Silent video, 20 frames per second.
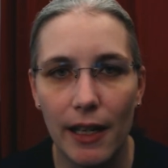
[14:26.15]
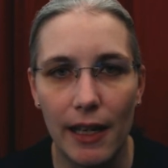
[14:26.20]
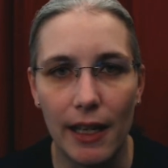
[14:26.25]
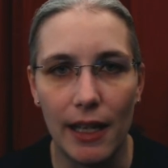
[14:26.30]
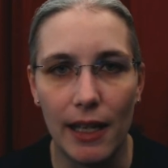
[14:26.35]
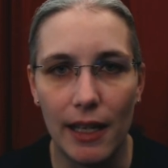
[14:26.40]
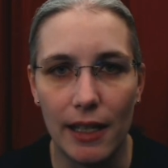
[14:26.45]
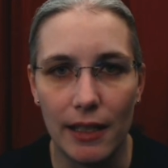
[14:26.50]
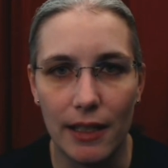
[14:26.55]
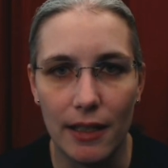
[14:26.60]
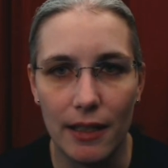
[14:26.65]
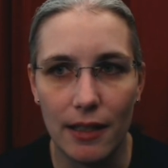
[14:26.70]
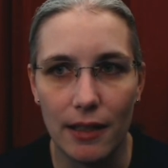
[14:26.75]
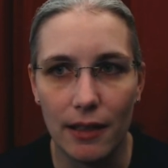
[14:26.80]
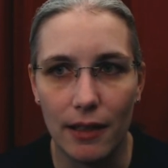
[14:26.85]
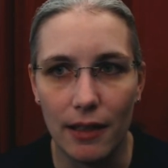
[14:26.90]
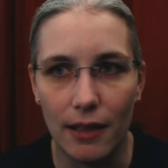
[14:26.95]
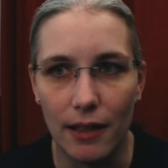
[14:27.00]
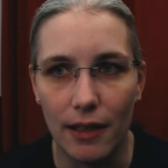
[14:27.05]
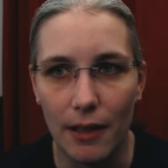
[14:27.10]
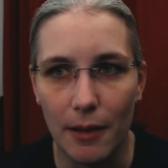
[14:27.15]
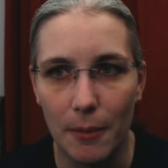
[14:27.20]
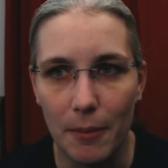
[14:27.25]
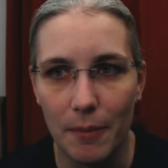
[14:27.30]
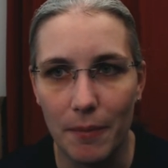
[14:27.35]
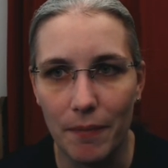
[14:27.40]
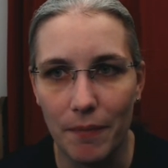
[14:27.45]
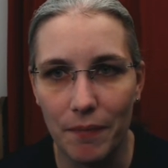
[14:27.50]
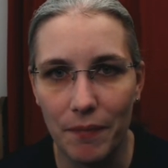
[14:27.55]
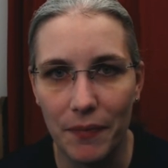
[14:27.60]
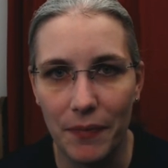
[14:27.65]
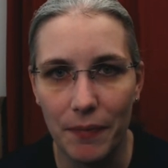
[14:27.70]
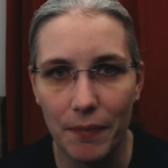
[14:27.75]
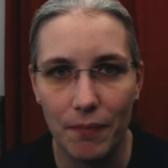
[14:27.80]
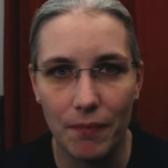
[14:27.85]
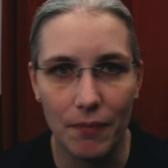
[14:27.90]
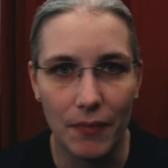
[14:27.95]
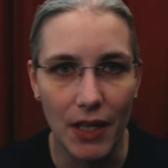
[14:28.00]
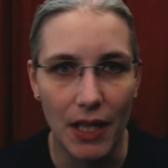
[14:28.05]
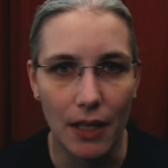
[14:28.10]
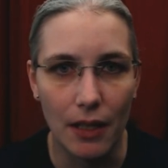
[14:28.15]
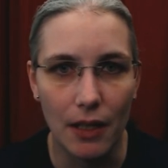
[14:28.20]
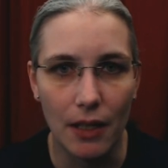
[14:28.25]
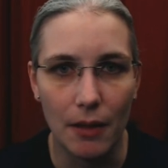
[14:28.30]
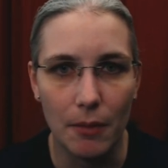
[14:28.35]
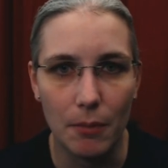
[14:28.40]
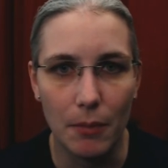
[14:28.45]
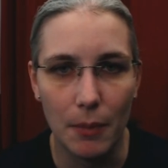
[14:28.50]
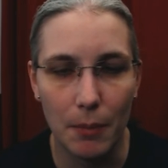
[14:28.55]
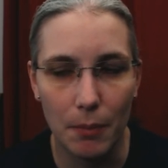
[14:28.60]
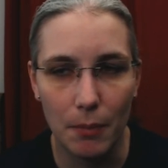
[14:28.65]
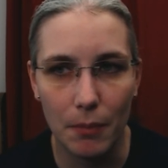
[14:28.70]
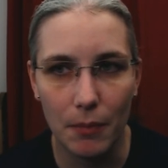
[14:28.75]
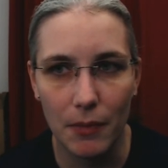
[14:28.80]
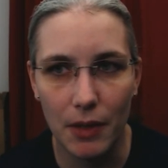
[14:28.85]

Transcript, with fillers: and um, yeah um,